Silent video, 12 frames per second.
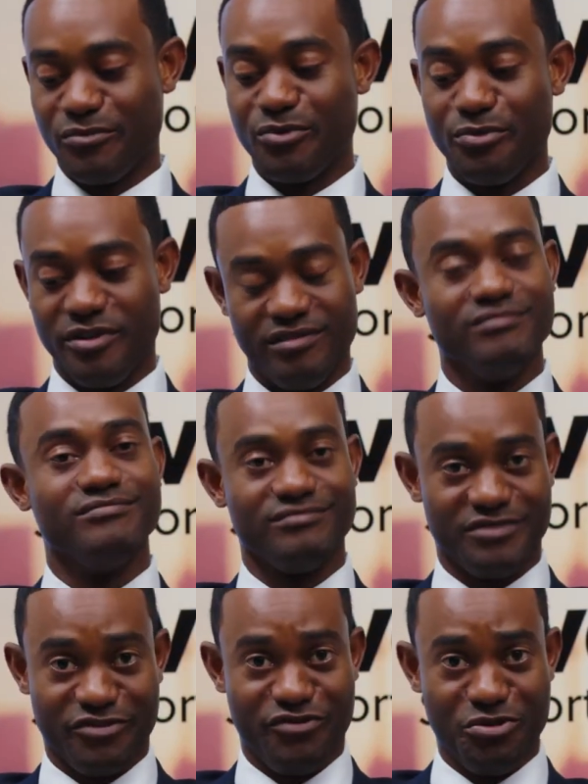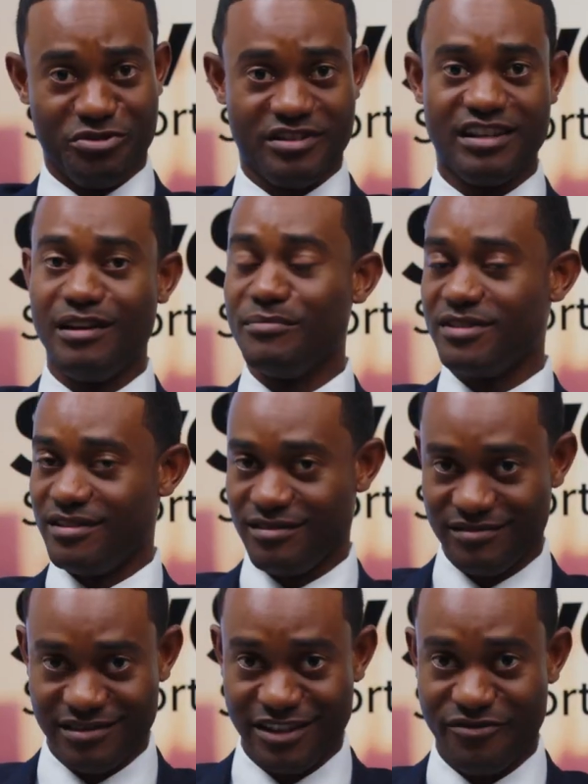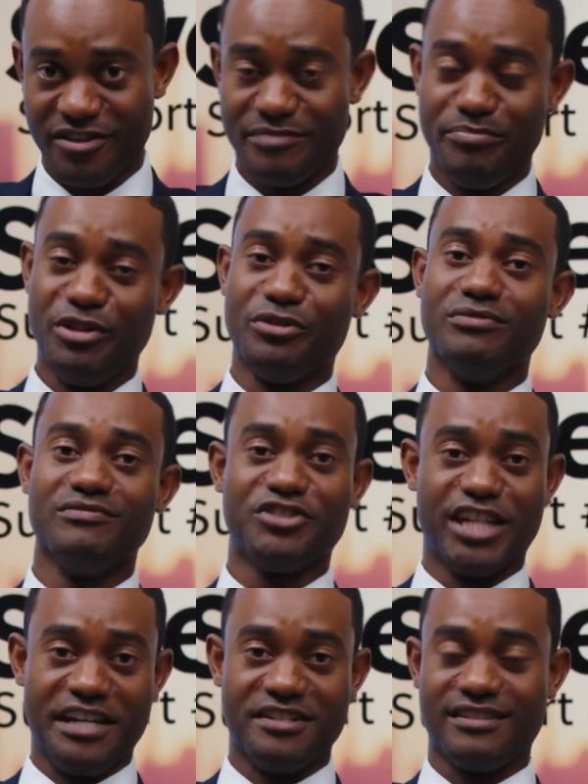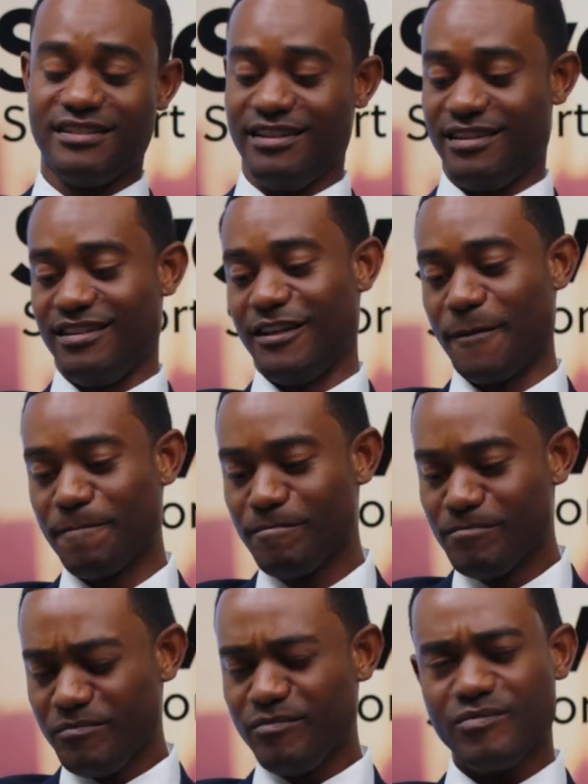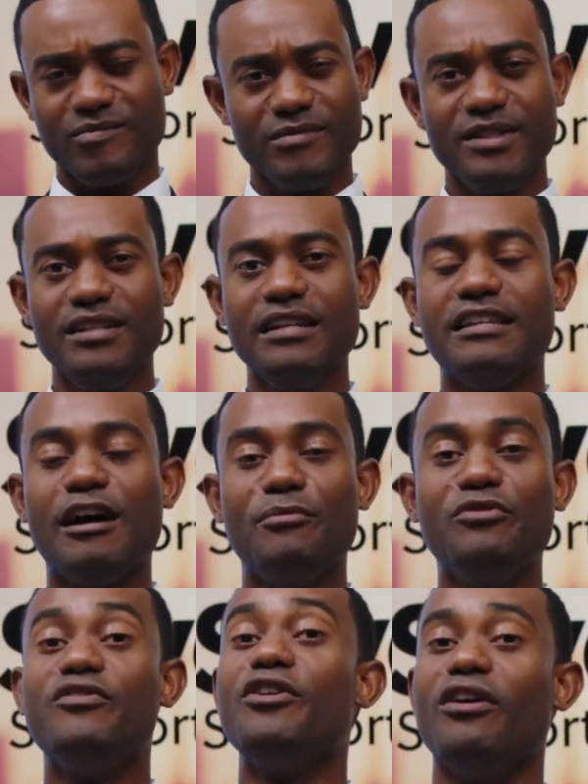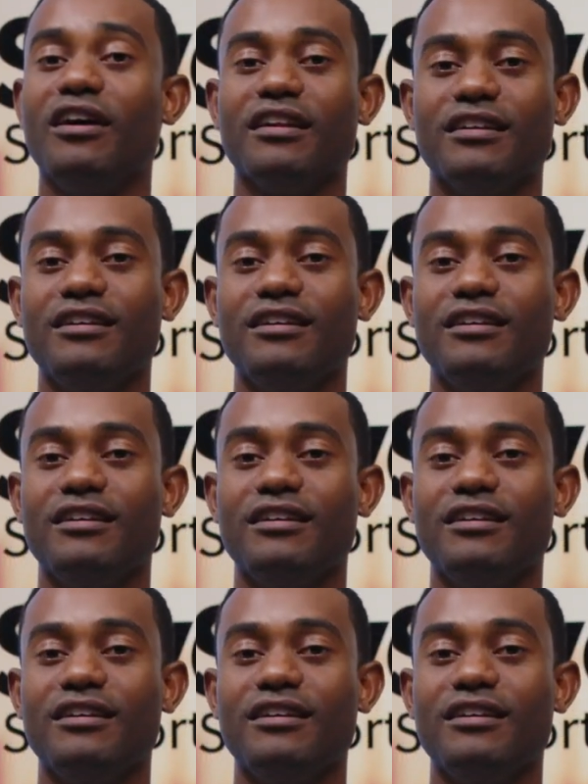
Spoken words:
when the future comes and if this bill changes anything. Now, moving on.